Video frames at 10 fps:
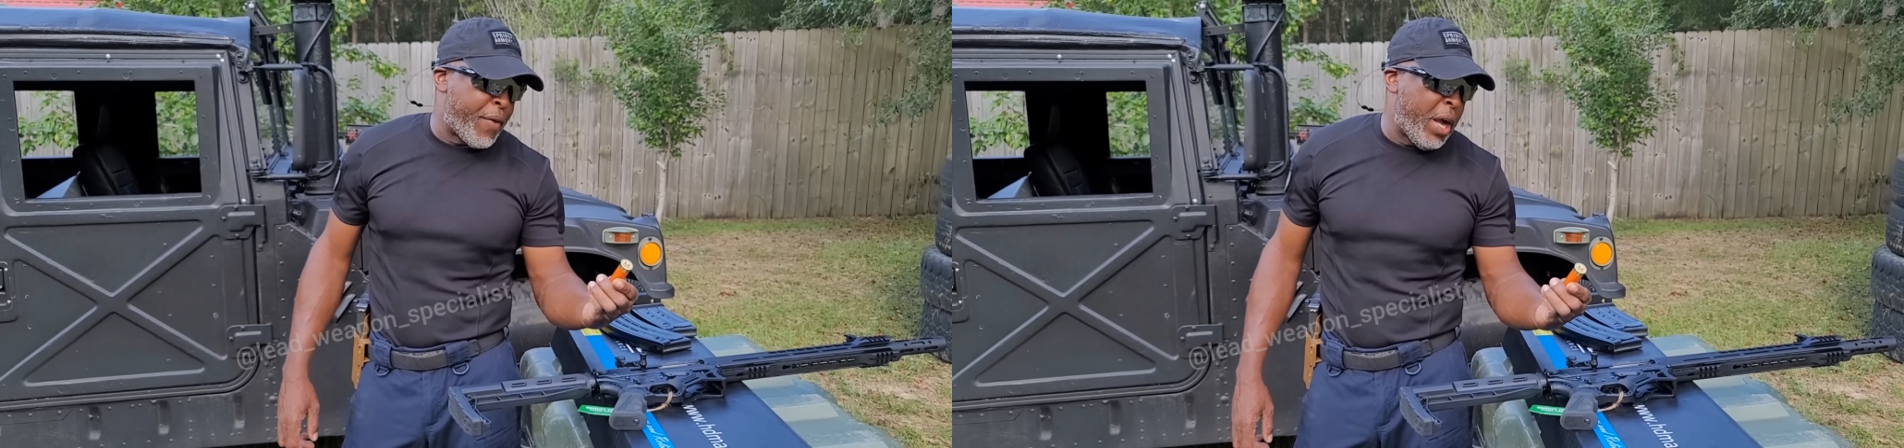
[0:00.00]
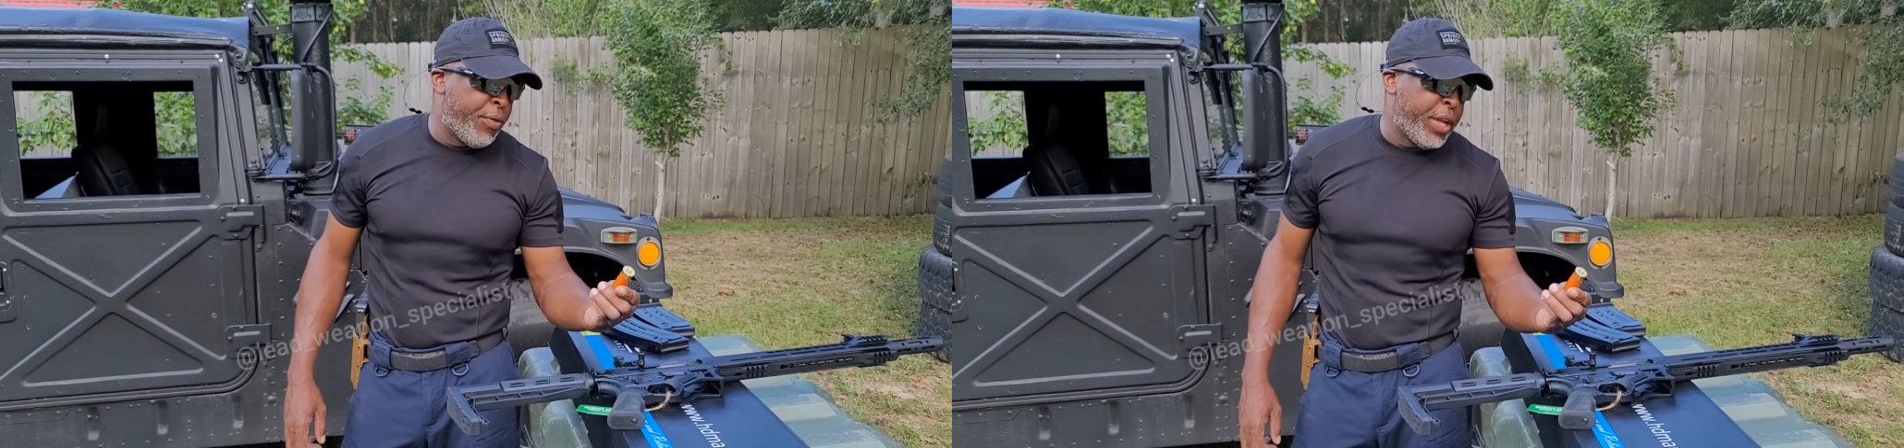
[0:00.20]

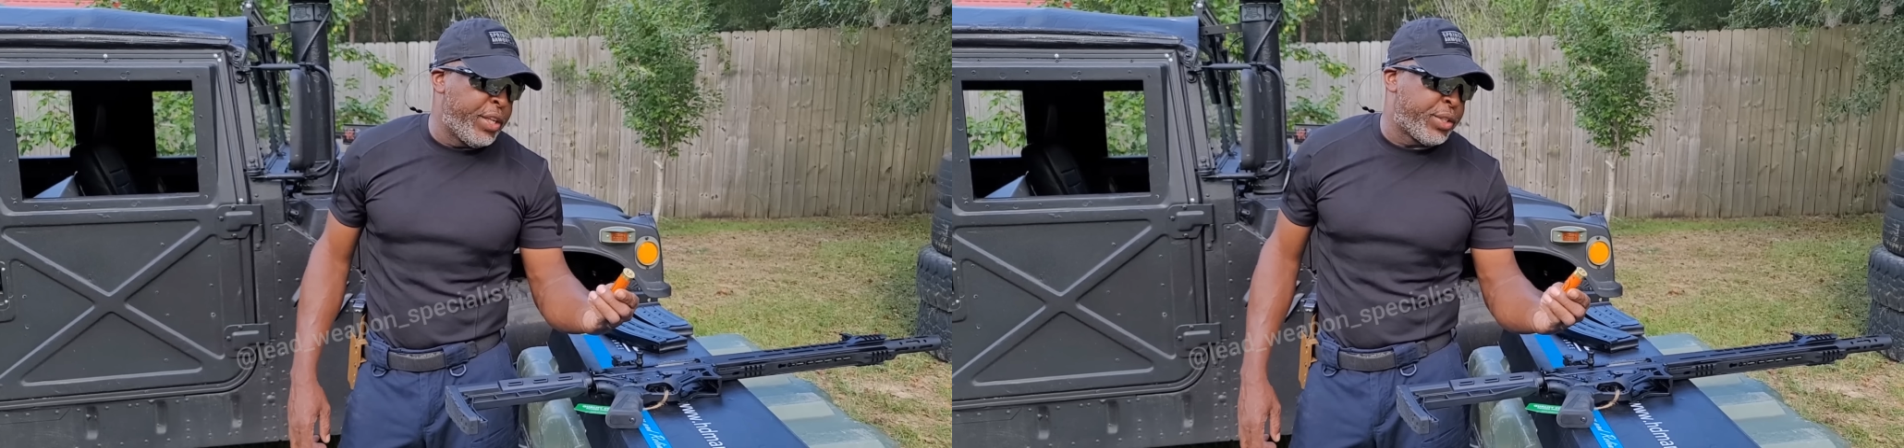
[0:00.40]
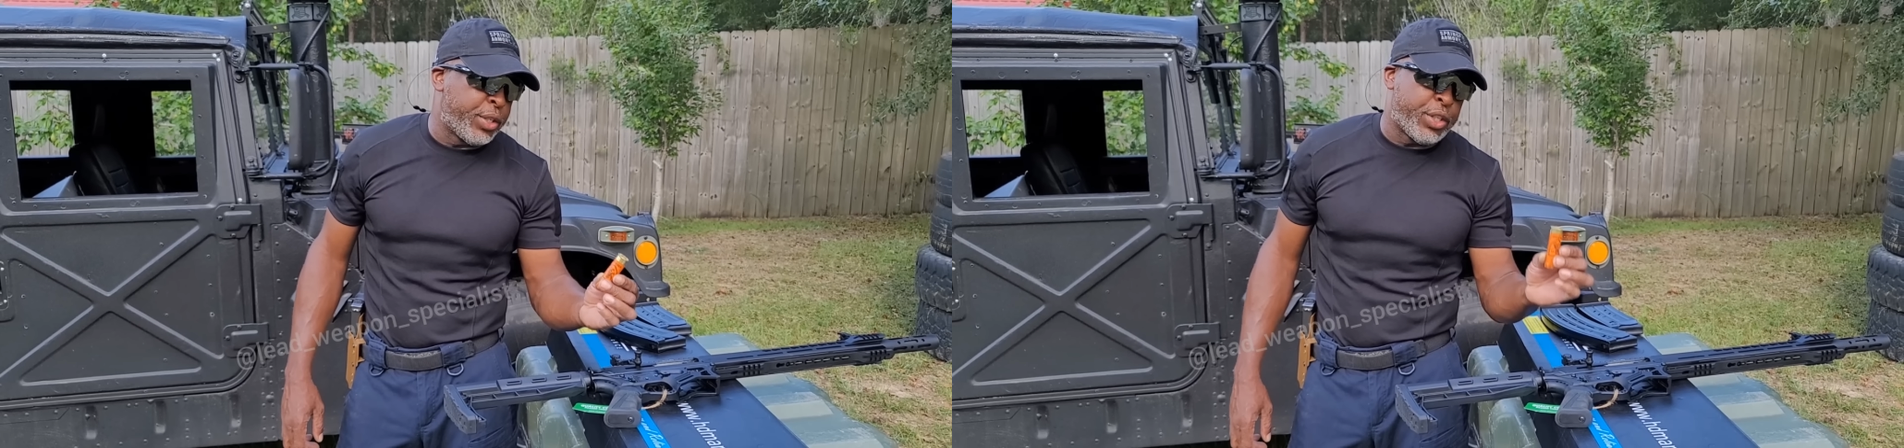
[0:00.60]
found
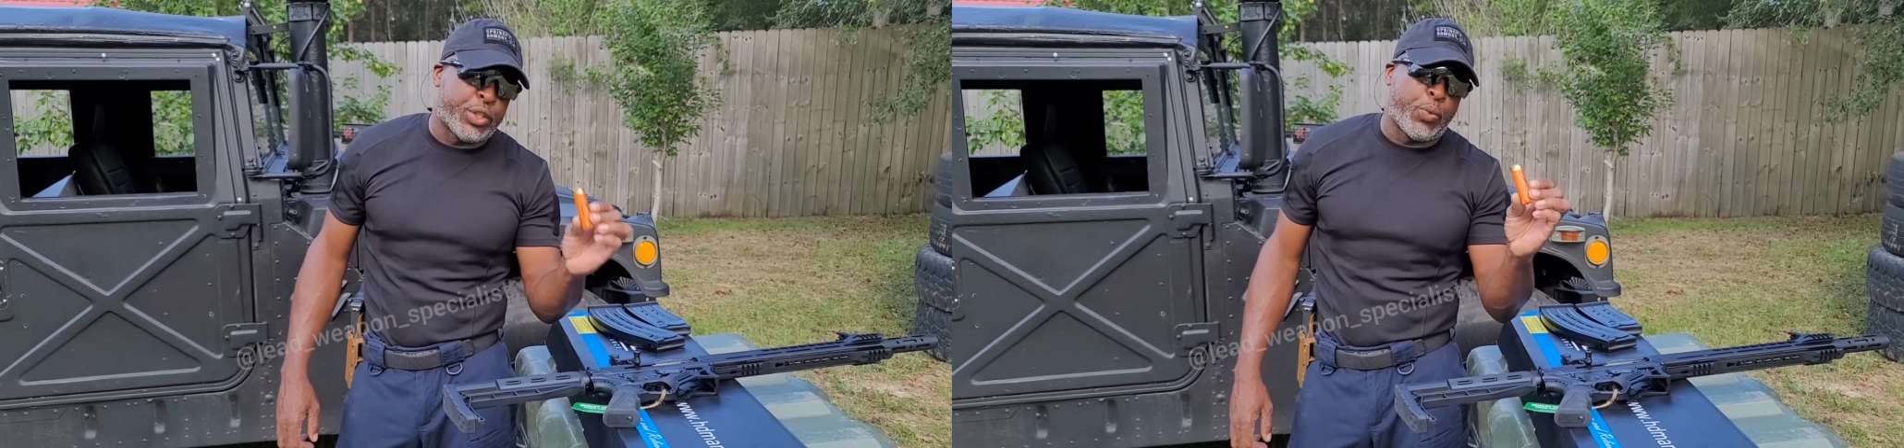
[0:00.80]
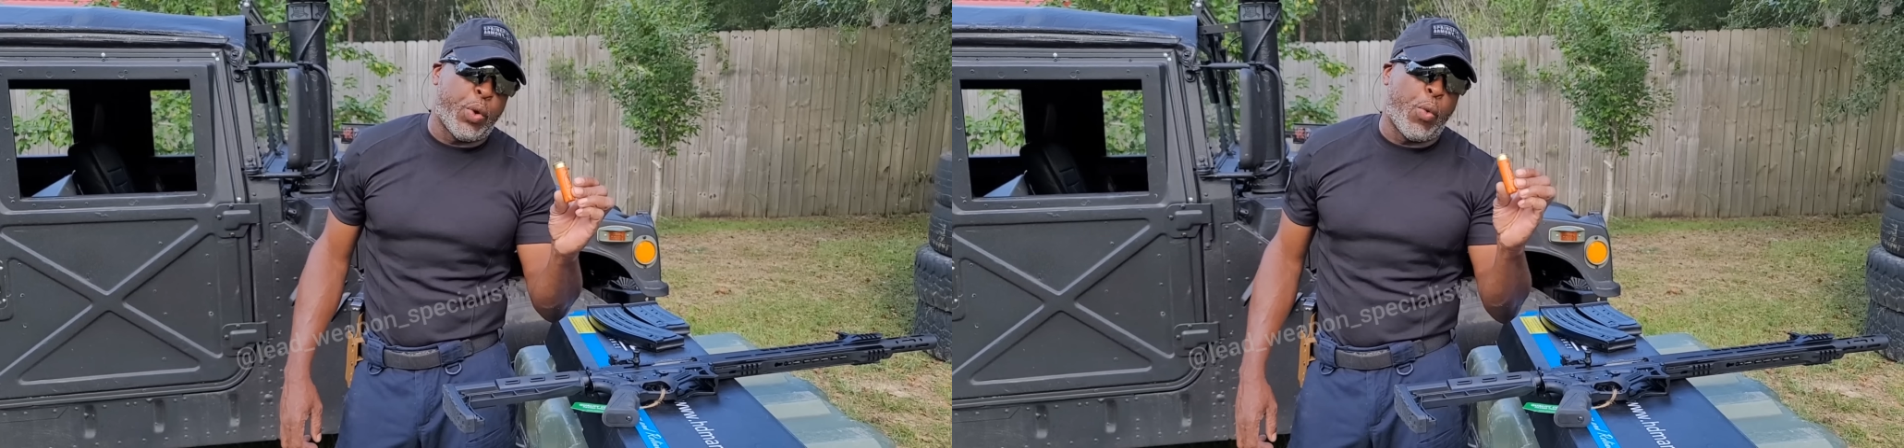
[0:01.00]
these because this
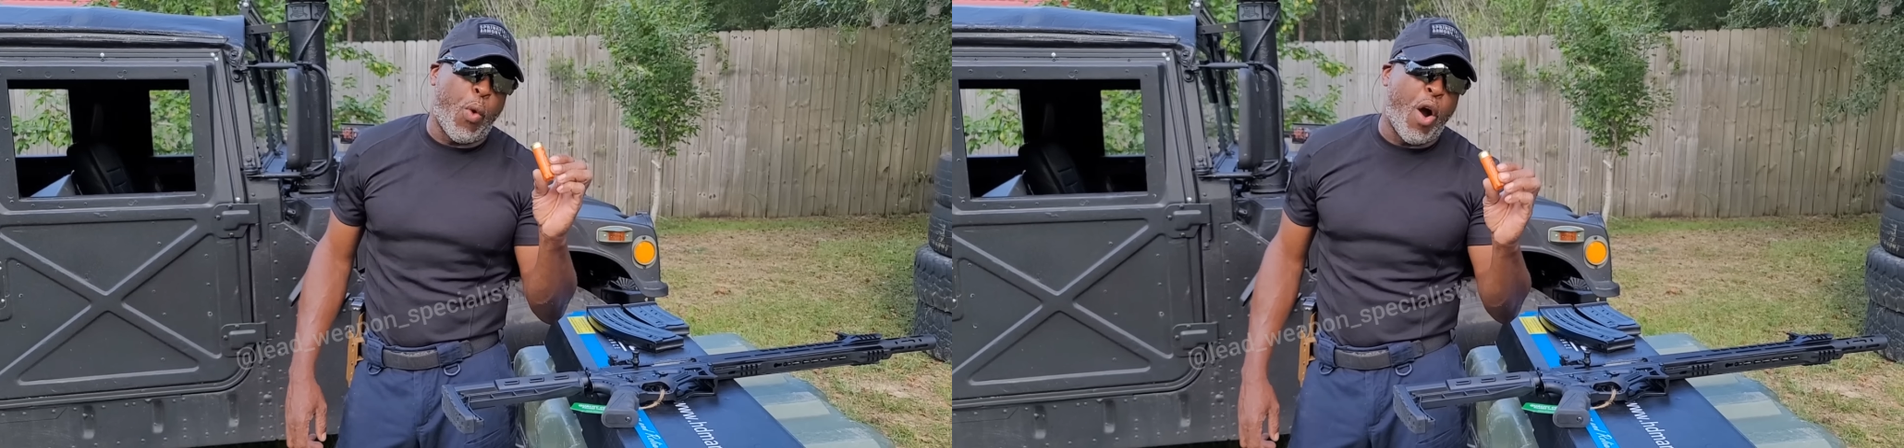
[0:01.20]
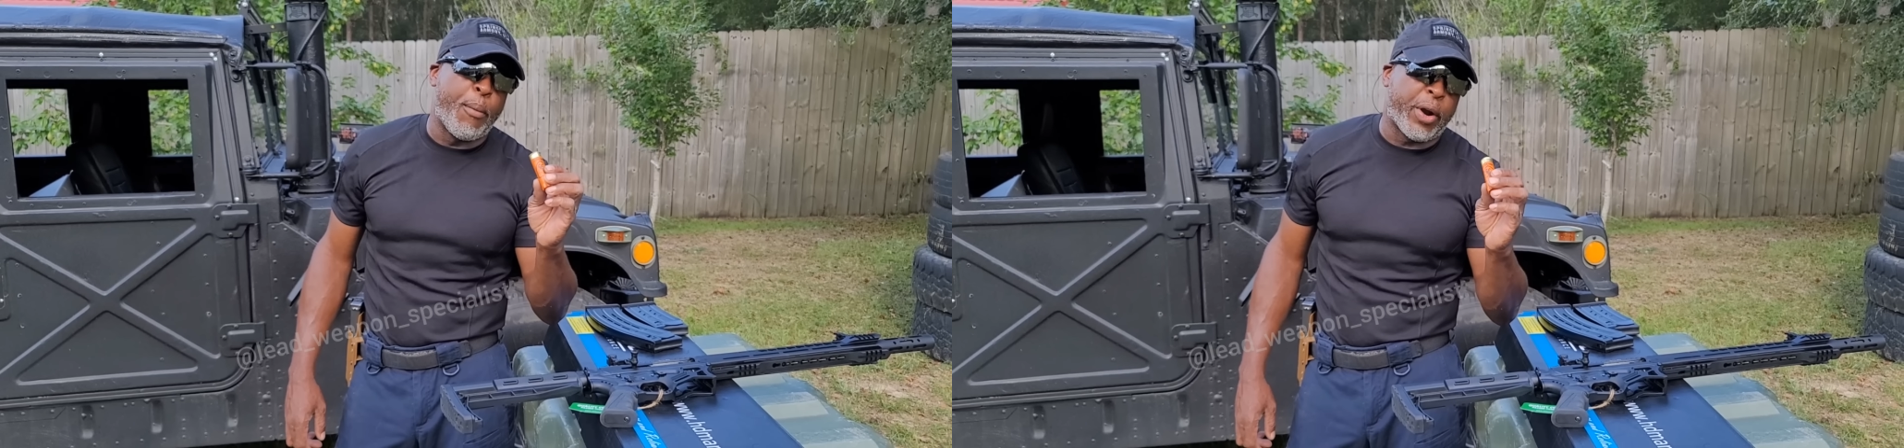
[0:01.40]
is what
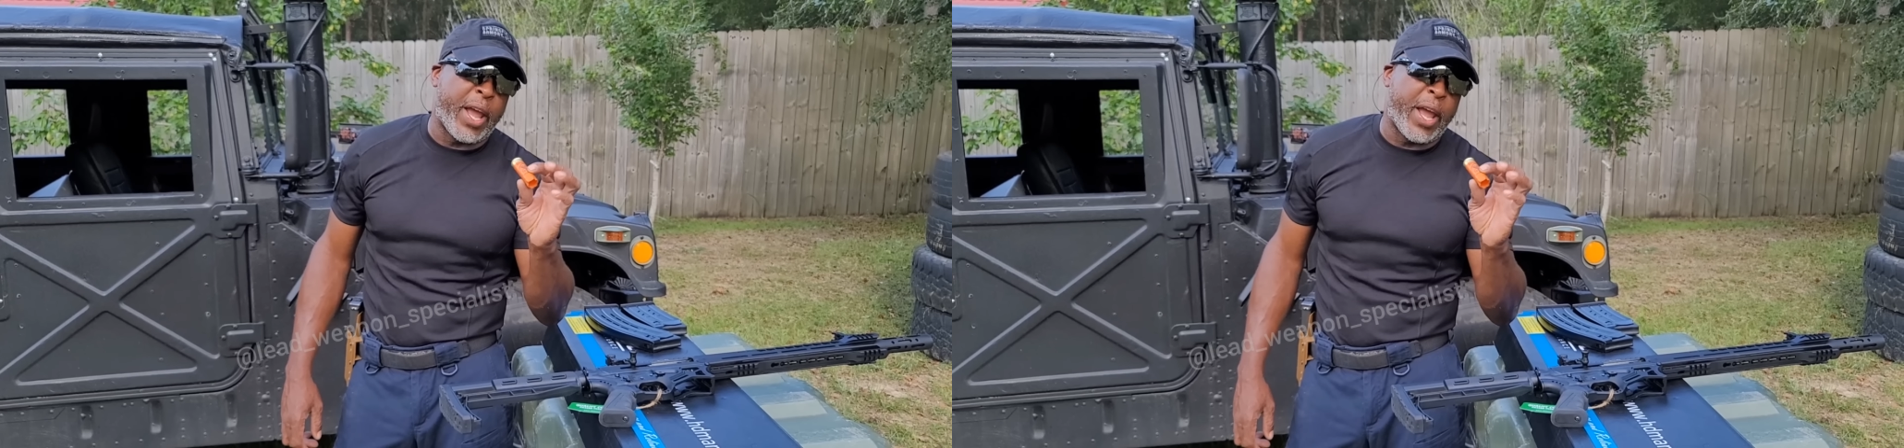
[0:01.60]
Walmart